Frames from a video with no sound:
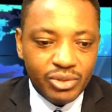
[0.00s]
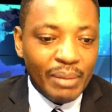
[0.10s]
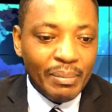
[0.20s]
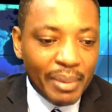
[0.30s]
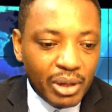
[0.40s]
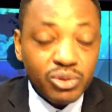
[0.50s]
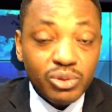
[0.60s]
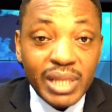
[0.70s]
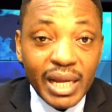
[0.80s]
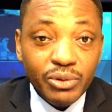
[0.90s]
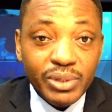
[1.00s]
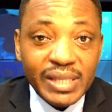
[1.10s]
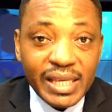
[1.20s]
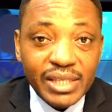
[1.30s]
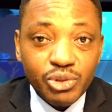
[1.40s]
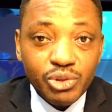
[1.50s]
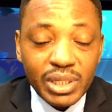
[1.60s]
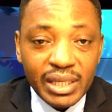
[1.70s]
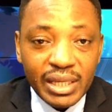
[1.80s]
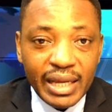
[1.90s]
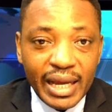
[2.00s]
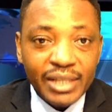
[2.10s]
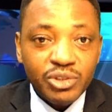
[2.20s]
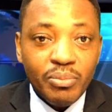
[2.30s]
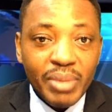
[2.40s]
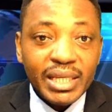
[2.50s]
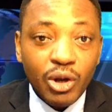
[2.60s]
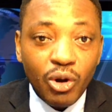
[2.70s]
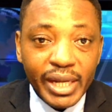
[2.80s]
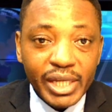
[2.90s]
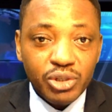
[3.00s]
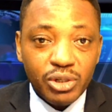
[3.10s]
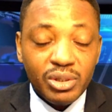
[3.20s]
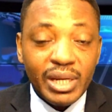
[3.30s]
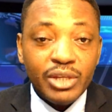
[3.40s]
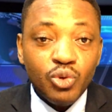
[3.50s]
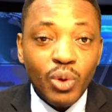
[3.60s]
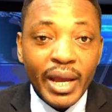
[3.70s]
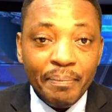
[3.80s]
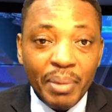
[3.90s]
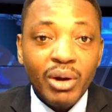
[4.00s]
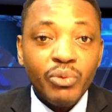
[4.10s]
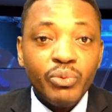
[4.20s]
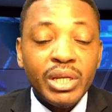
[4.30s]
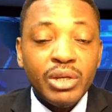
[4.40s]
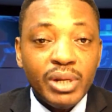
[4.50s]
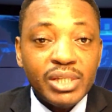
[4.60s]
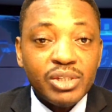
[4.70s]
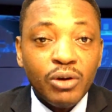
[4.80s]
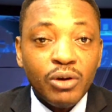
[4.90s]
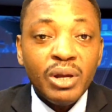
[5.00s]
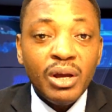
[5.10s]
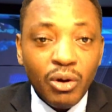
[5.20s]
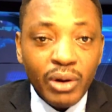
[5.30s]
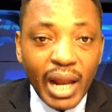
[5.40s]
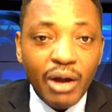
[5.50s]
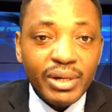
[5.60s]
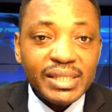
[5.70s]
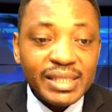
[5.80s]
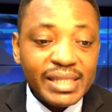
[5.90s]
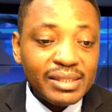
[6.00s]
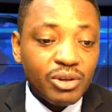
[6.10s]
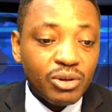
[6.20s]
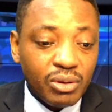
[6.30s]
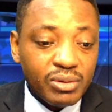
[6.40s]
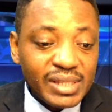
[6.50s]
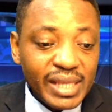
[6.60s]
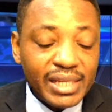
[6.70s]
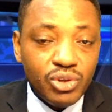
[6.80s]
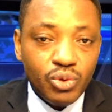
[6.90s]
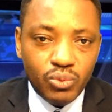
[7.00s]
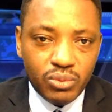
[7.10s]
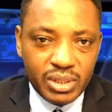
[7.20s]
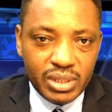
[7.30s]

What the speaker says: So I'm about to tell you this history and to the connection so that you are empowered with the knowledge on how these things concern you.